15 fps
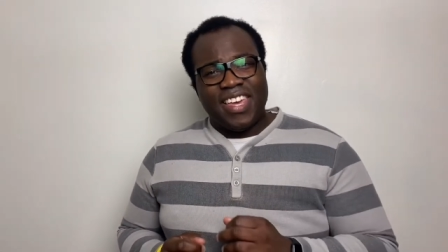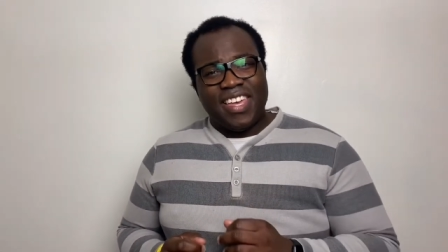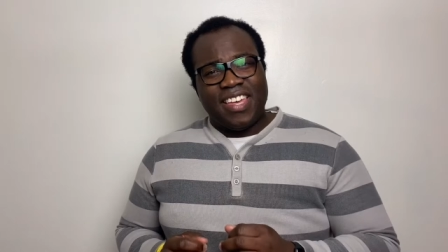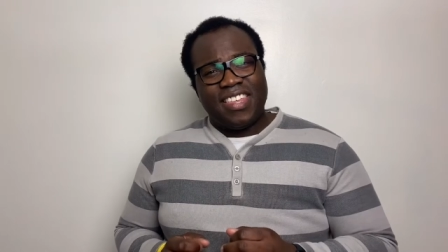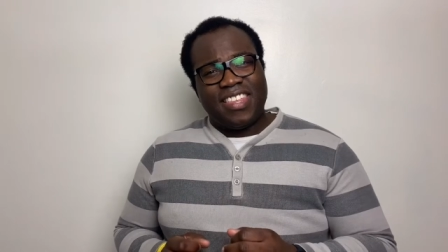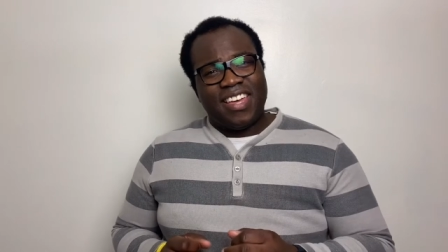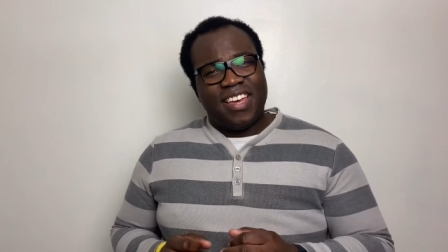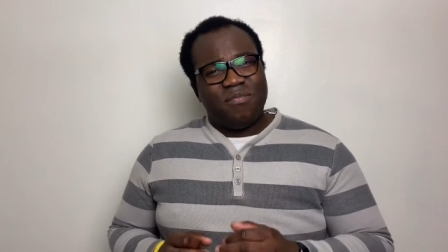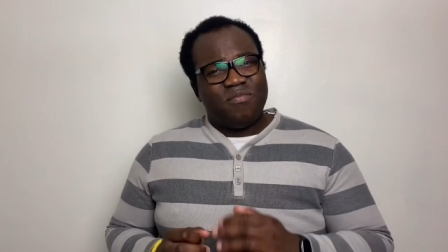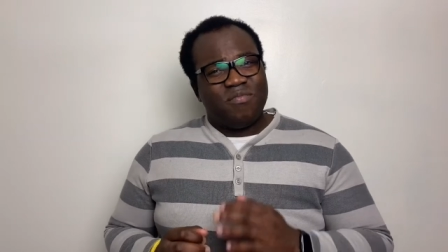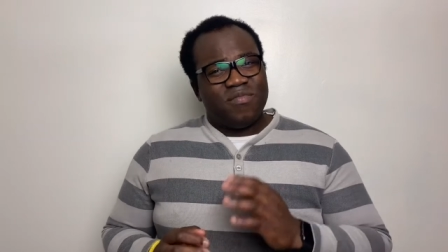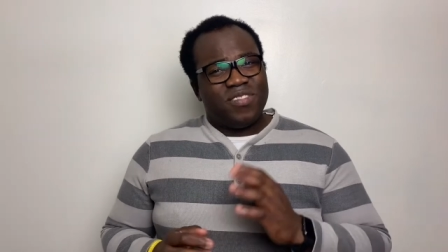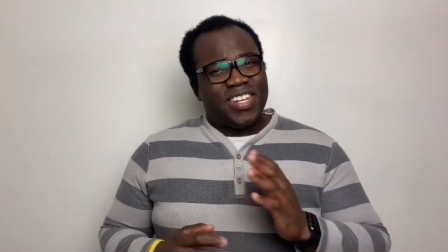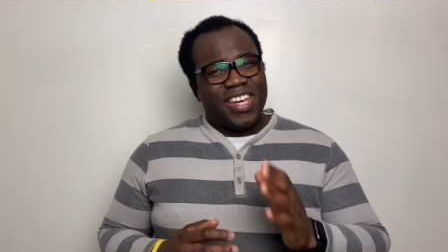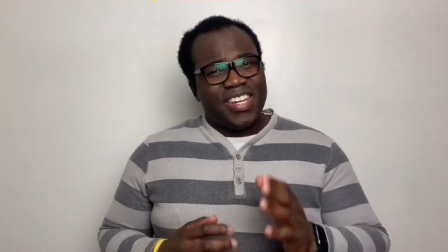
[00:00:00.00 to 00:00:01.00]
that
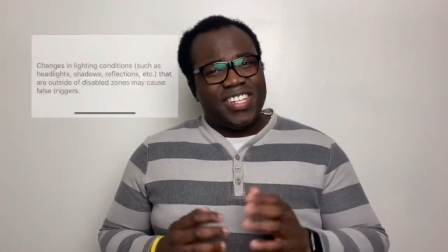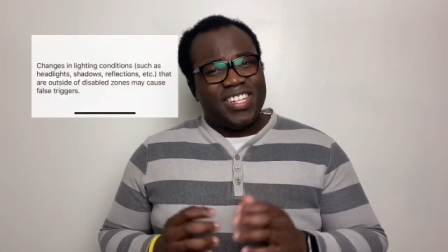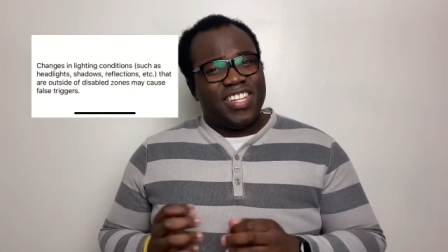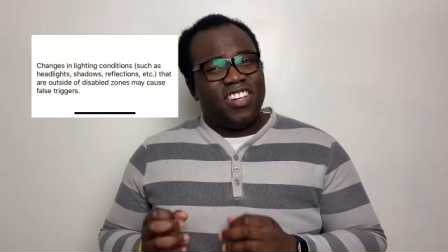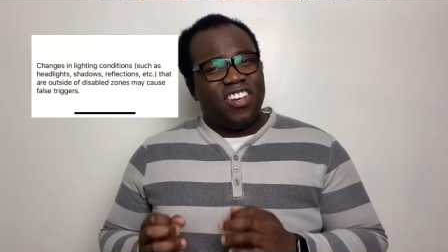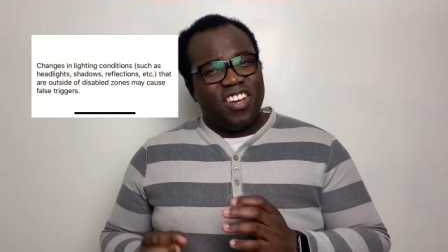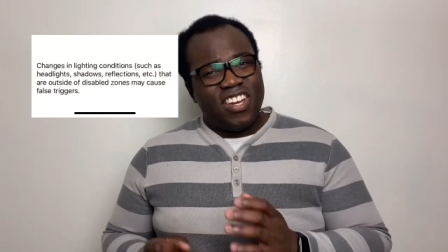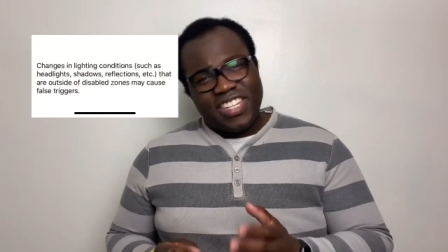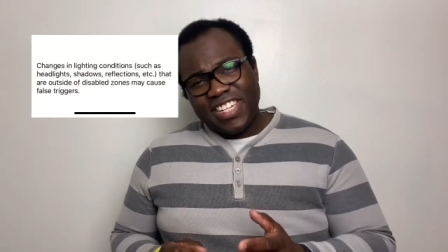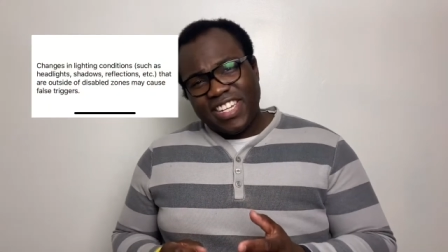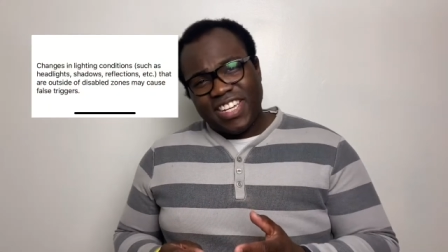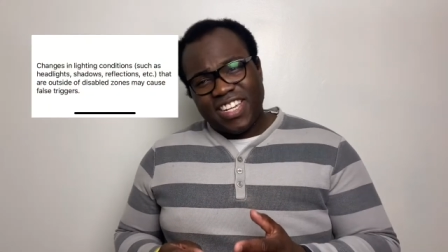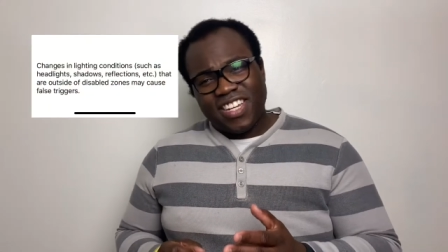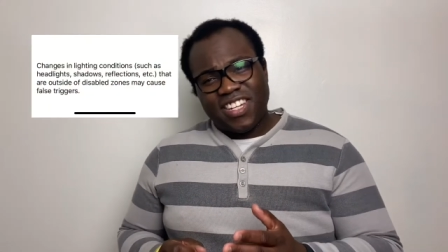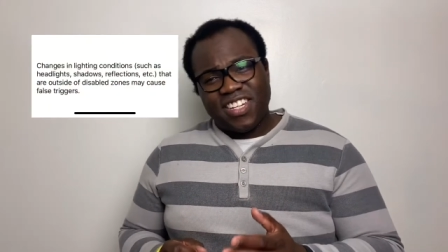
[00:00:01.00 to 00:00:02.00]
Changes in lighting
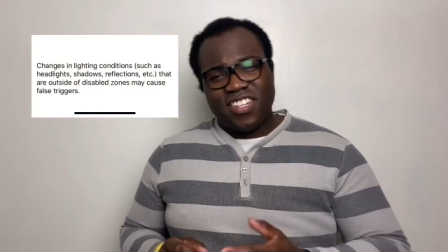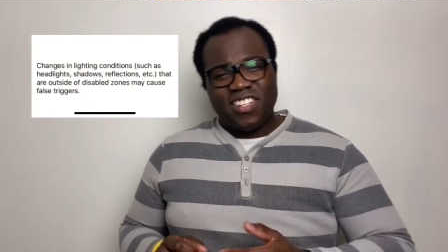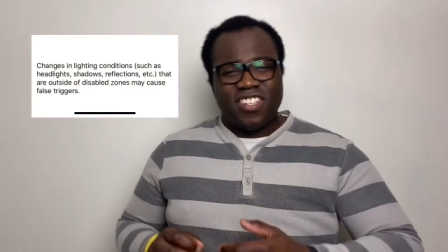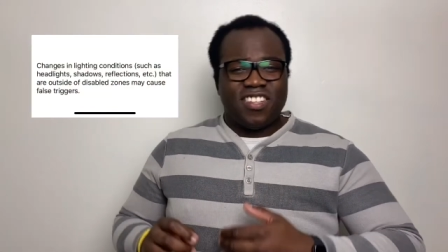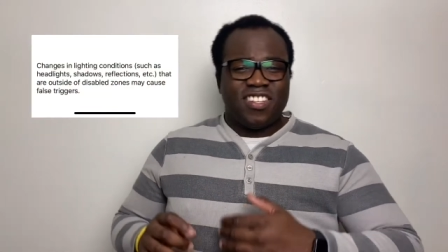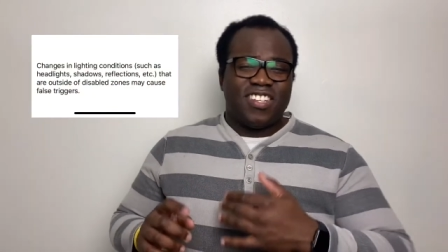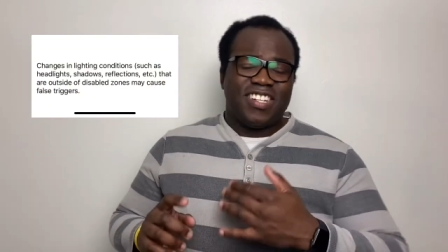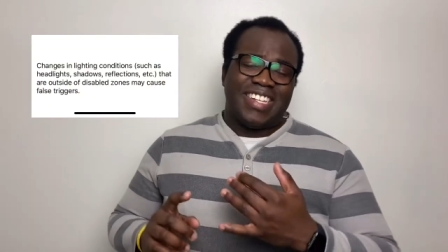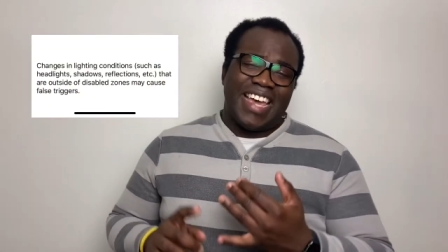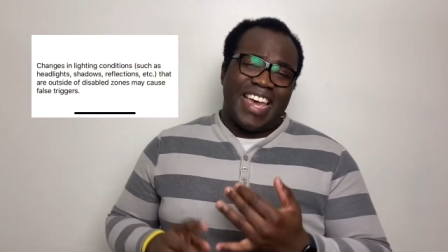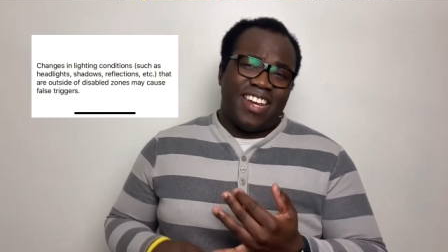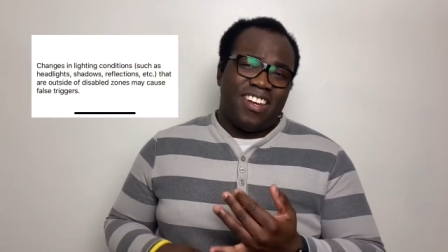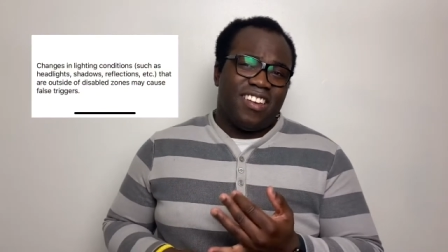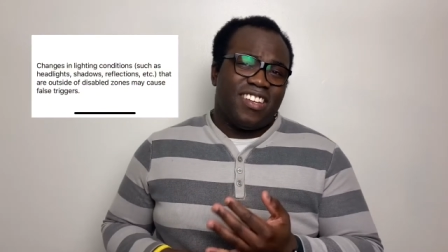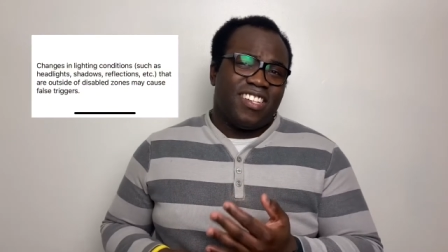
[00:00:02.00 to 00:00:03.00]
conditions such as
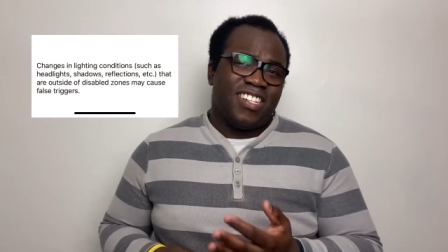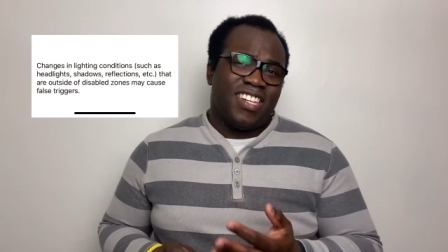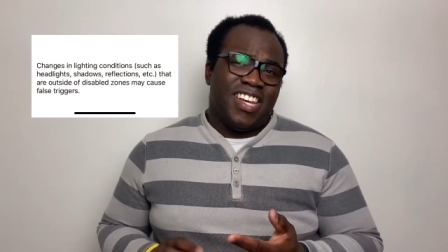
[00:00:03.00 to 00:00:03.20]
headlights,